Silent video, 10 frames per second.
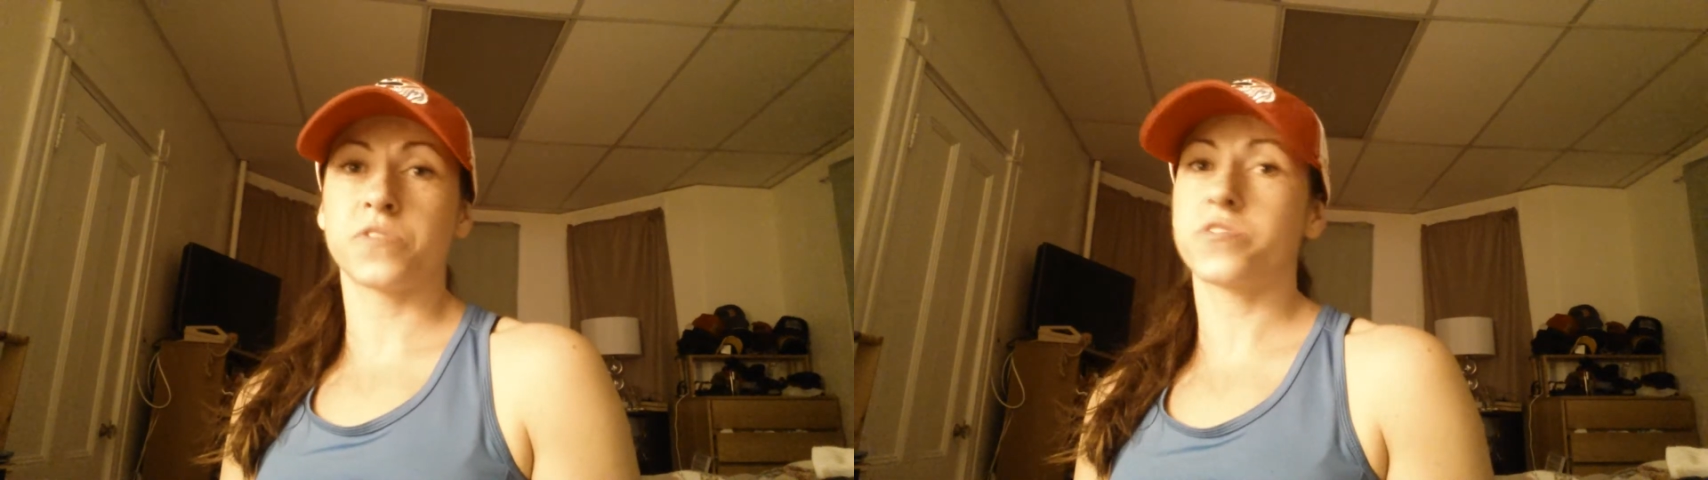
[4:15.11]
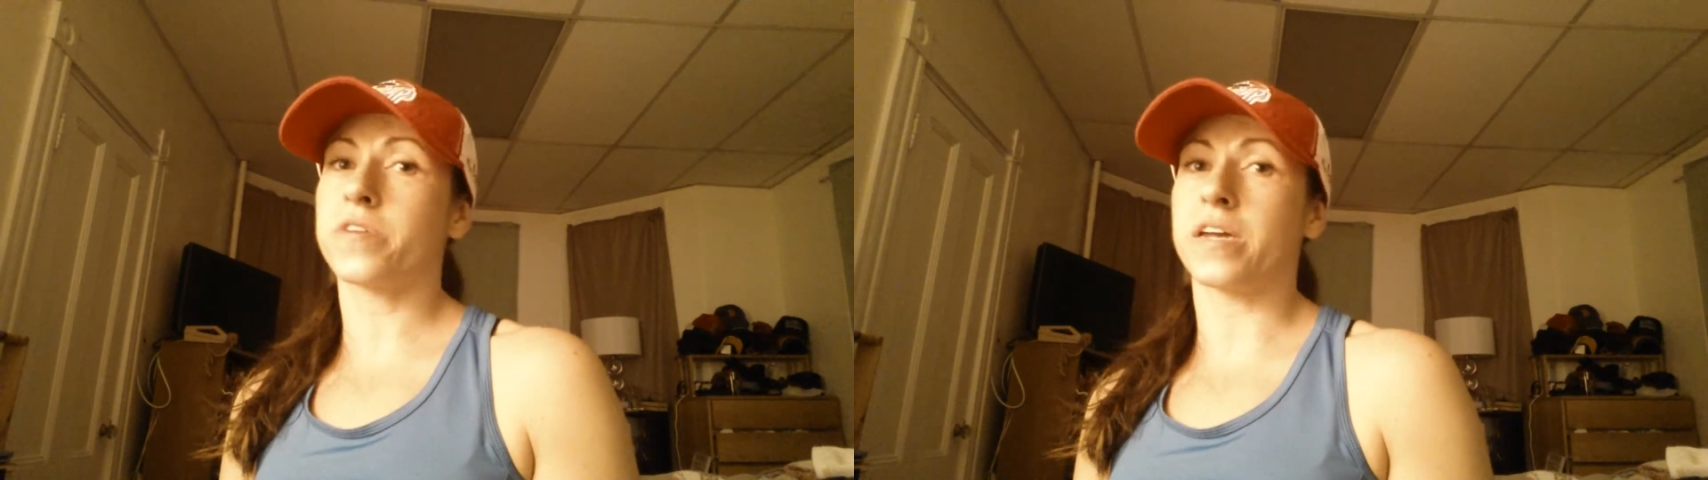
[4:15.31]

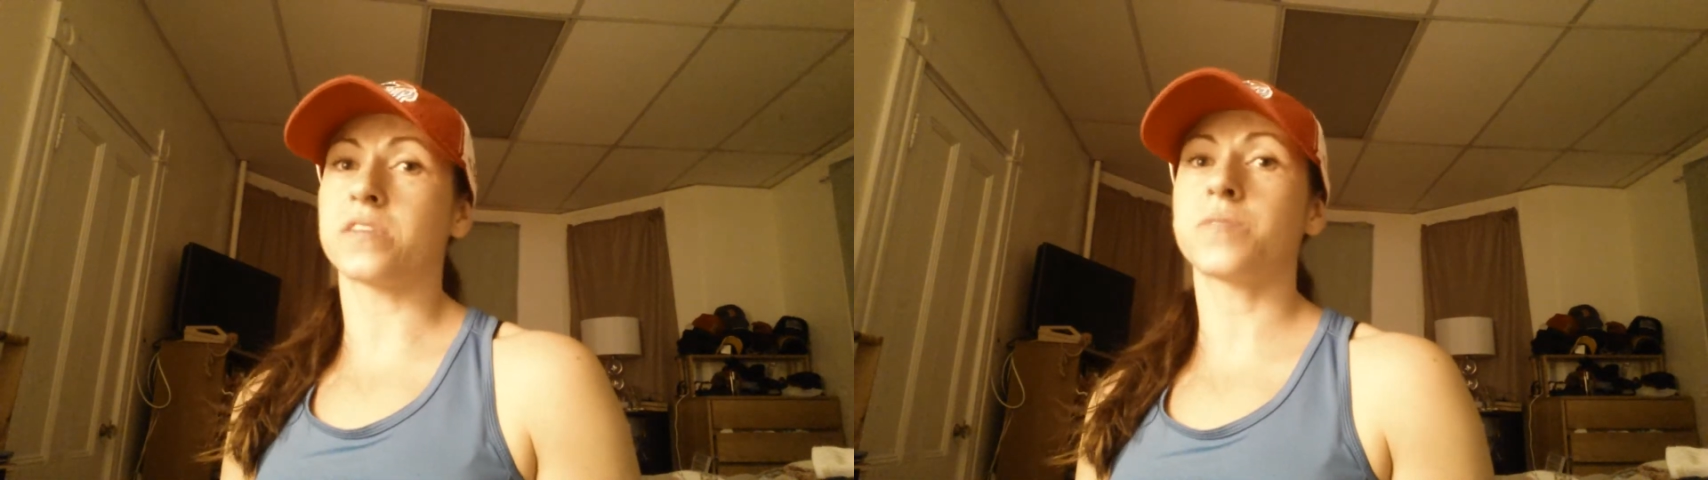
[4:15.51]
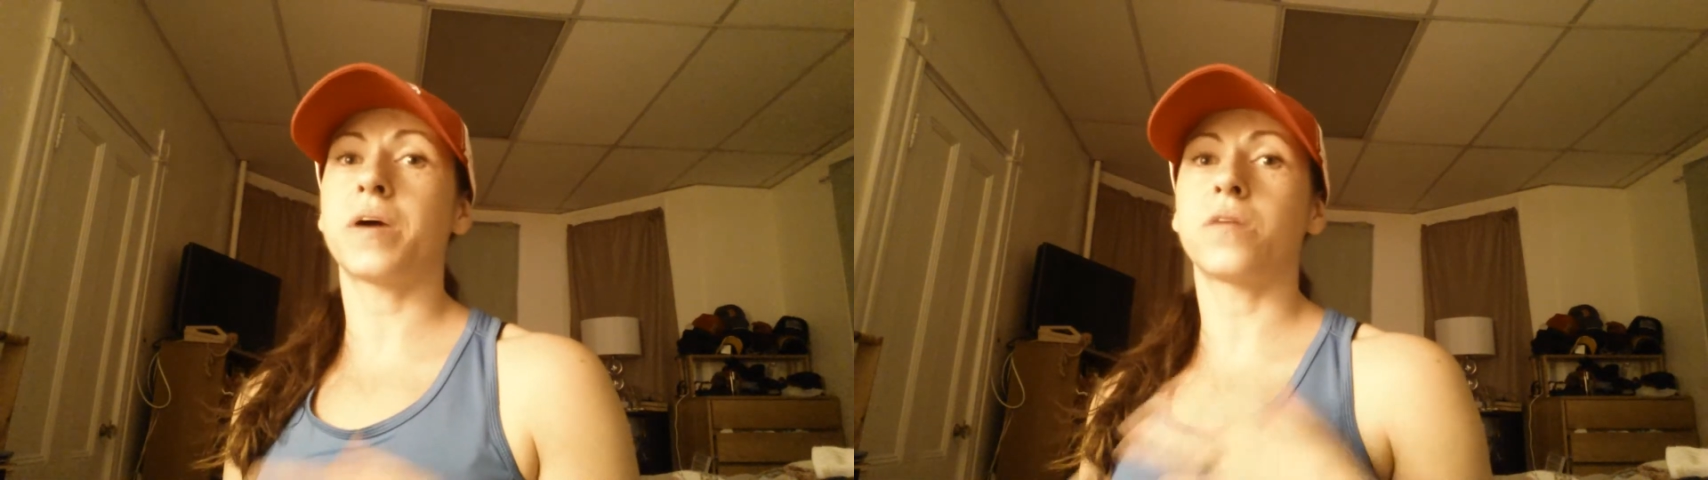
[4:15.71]
So again,
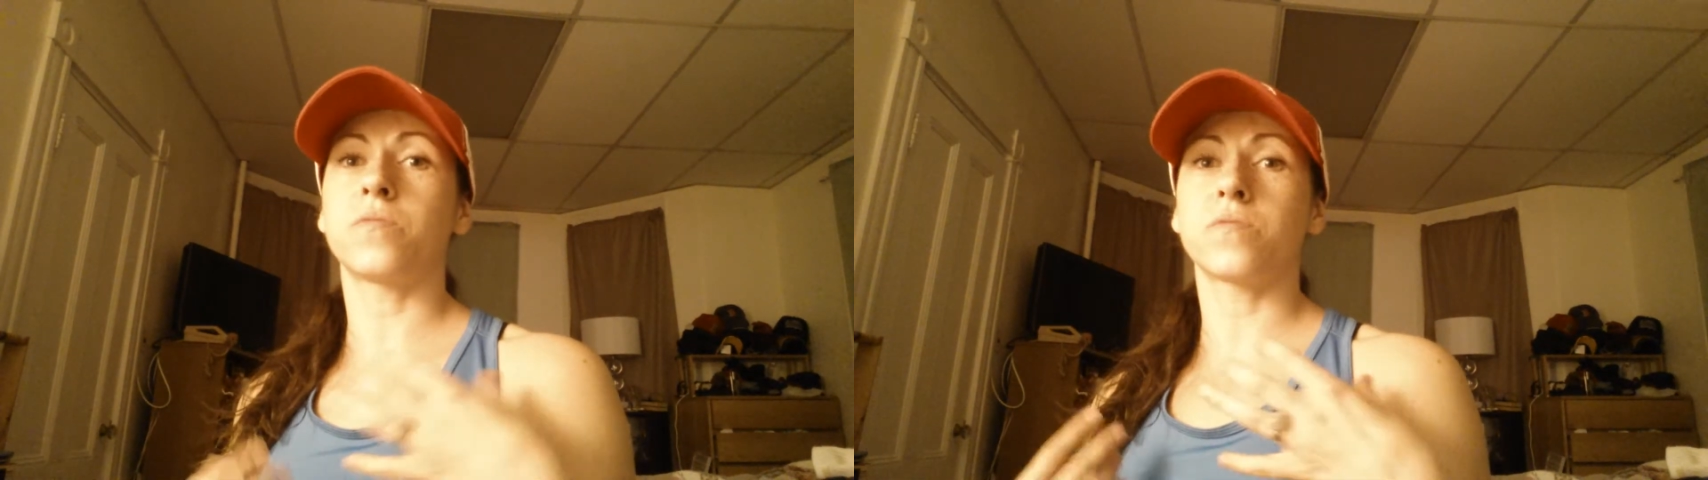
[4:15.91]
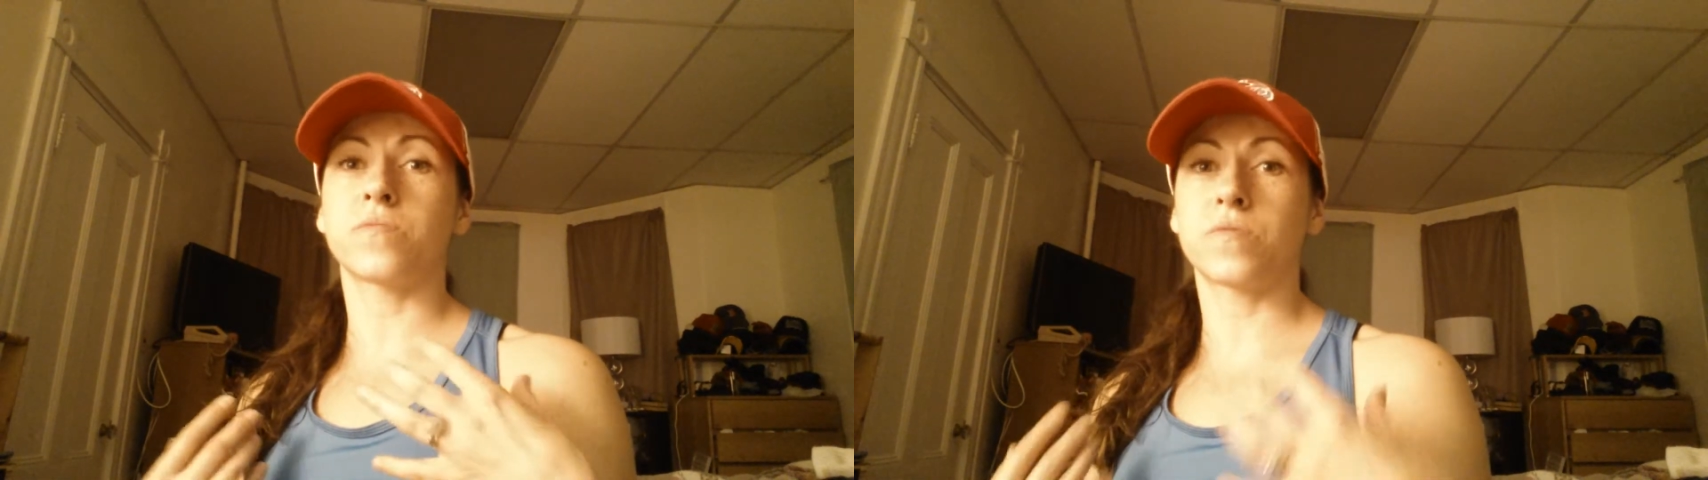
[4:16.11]
it's about